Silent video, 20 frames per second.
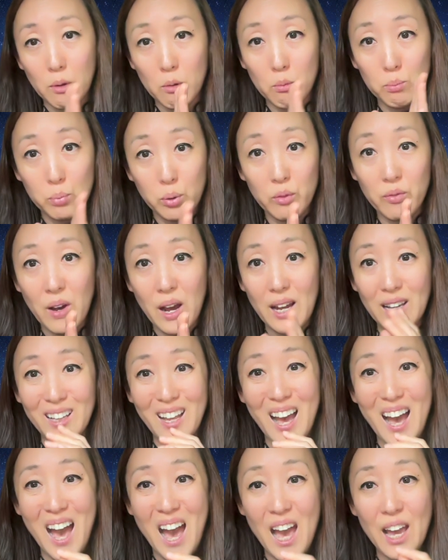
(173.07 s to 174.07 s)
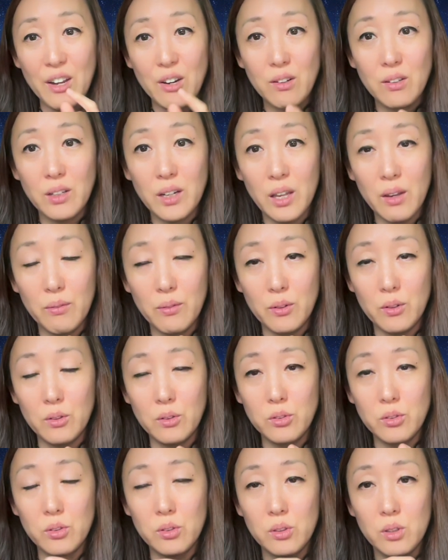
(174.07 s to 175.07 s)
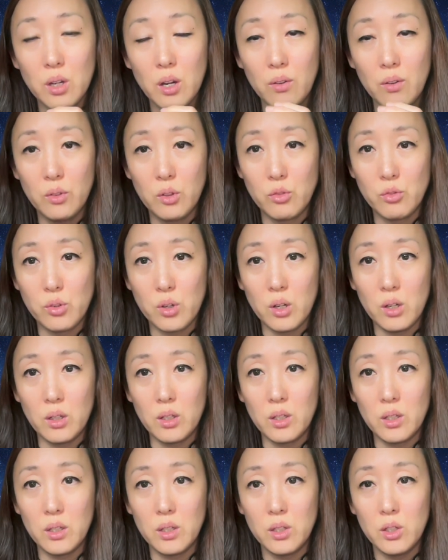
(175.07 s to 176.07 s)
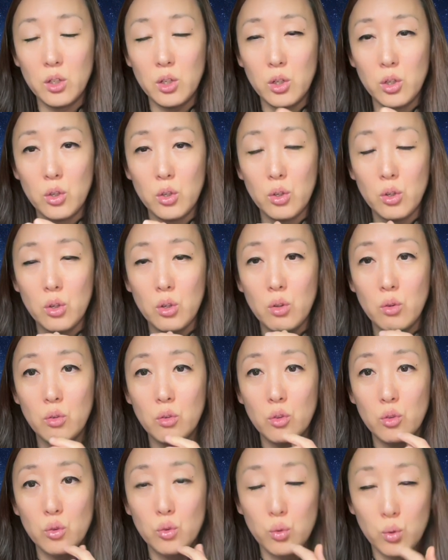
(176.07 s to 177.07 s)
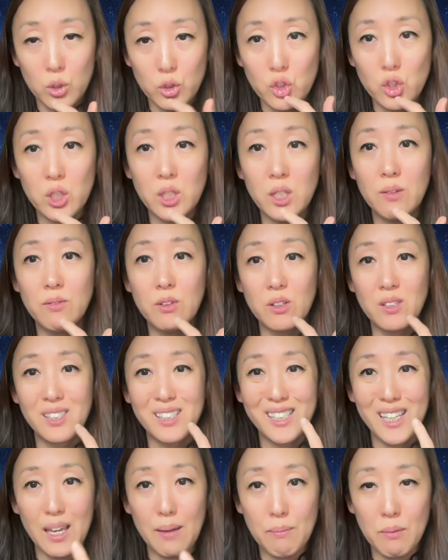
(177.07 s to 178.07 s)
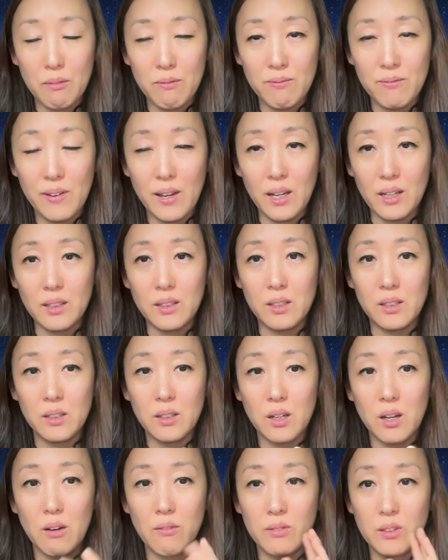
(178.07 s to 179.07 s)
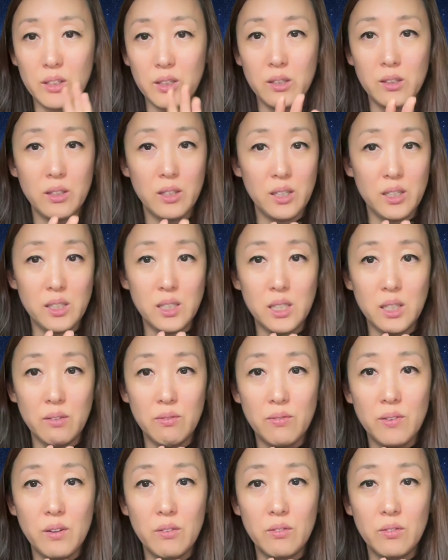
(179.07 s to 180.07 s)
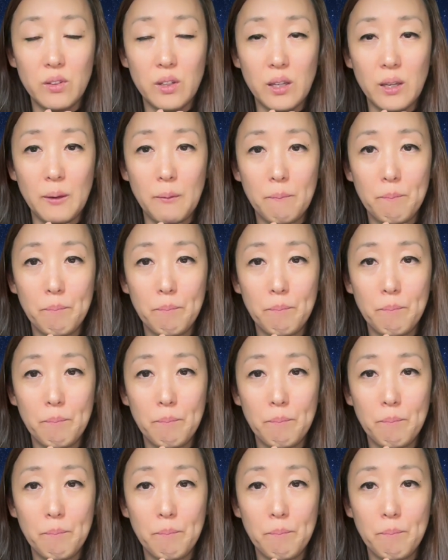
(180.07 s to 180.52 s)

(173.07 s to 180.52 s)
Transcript: provide higher levels of the drug to achieve the same effect of the EC50.